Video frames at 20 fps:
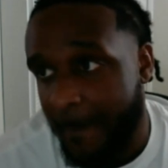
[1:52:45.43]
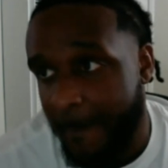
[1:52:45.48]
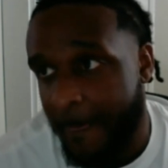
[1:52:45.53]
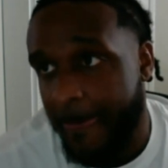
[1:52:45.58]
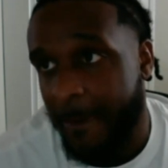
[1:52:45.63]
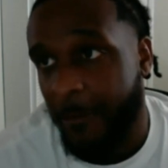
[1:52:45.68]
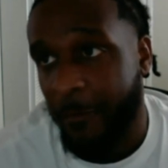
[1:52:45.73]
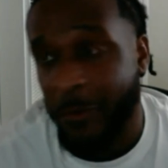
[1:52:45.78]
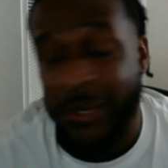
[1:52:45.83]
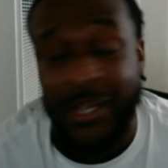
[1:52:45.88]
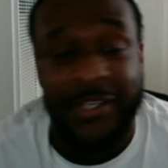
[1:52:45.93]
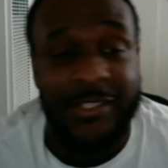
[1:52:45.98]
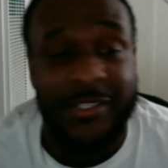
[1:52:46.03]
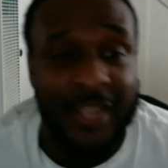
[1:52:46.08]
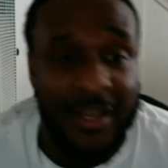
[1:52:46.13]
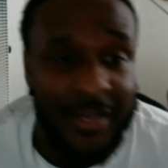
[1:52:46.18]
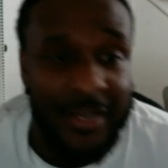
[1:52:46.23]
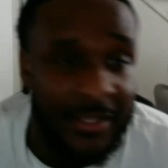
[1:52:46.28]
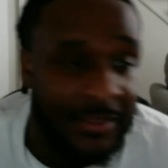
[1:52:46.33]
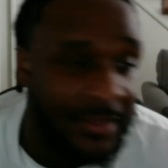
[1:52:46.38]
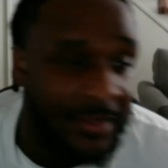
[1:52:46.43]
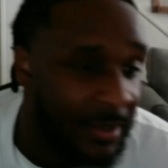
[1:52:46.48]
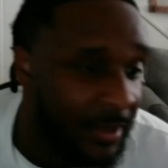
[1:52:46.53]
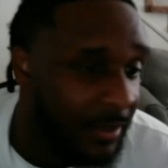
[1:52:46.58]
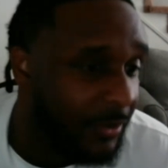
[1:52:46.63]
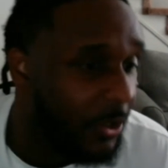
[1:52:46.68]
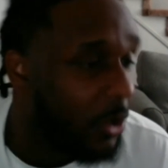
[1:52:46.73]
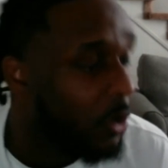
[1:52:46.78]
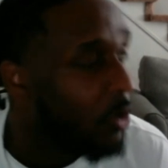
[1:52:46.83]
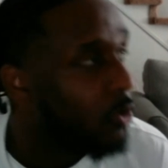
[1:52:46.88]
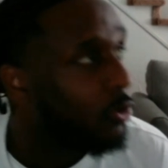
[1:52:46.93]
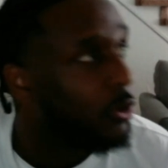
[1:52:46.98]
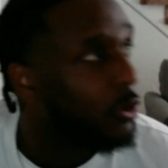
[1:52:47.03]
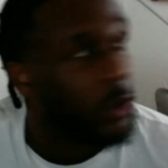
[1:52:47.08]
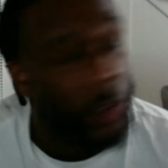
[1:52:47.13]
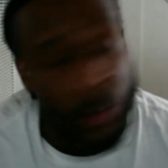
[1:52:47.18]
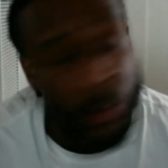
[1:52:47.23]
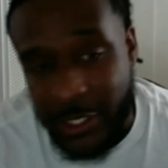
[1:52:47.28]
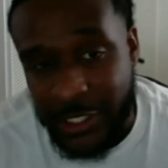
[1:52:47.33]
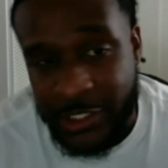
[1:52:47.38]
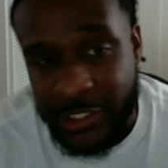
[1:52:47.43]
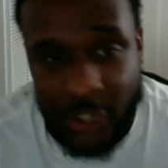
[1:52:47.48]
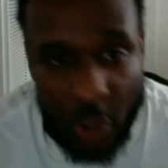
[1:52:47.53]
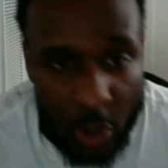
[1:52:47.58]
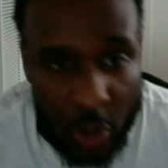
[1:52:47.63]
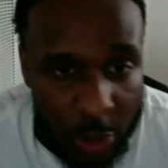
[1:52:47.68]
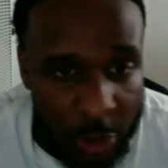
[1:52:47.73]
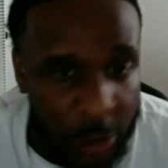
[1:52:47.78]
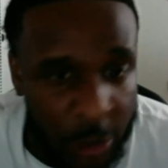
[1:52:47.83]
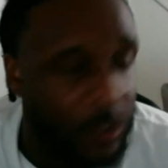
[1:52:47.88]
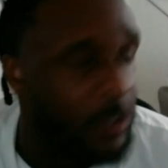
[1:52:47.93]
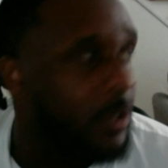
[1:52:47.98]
When they studied the whole lunisolar